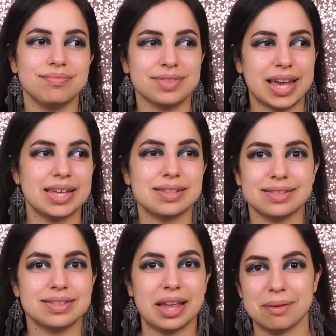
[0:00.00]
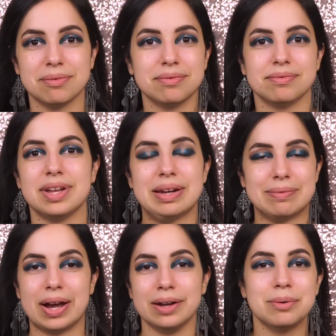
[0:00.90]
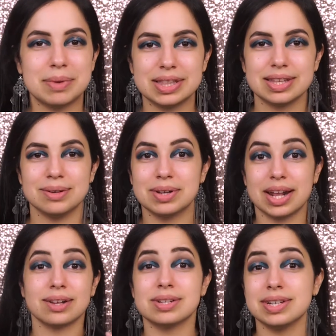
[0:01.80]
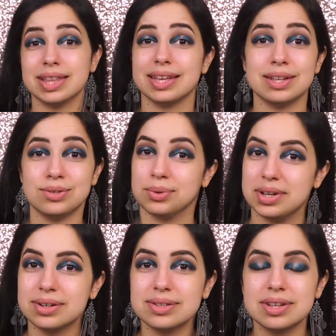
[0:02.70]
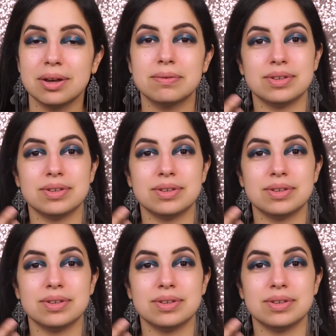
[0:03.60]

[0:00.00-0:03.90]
nice, safe environment that you can actually enjoy yourself,